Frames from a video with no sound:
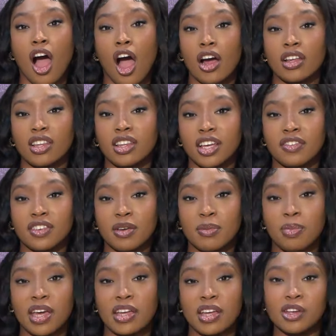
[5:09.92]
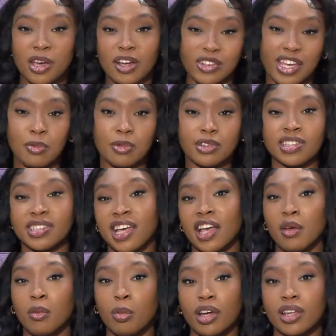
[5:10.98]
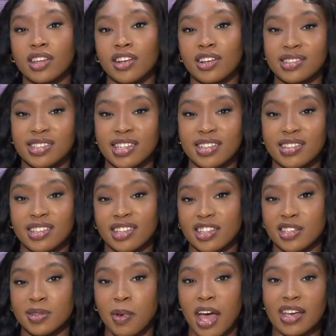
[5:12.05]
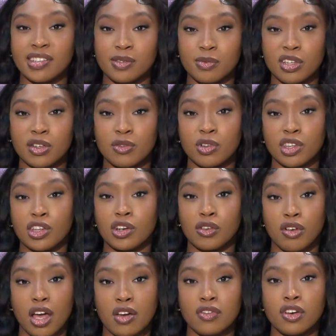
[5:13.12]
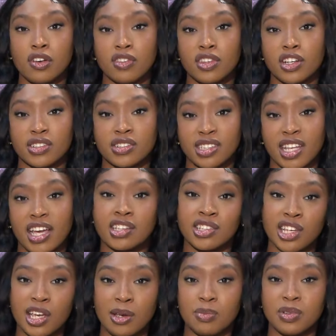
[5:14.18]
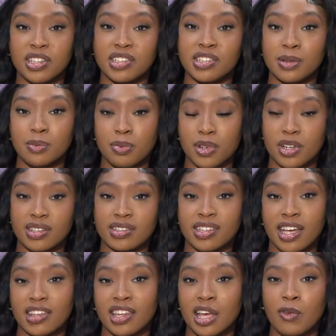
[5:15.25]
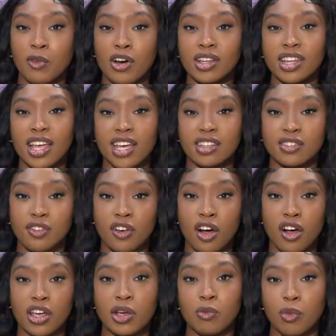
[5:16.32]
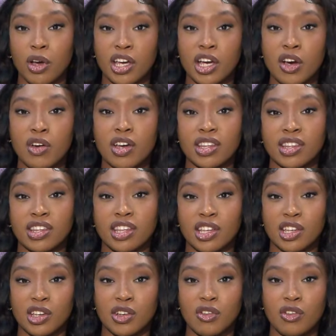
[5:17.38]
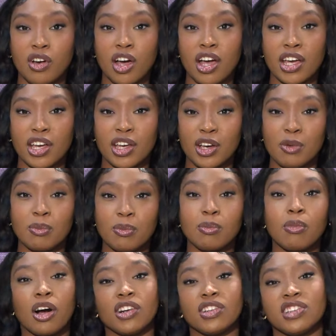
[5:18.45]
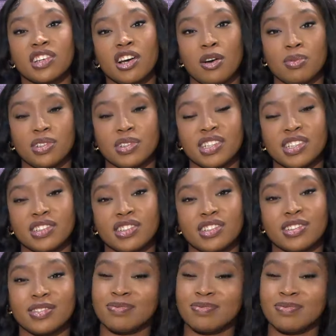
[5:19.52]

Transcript: Our Lufkin Panther Band was able to celebrate their season this past week with the arrival of their state championship rings that they won last fall in Waco at the UIL marching competition.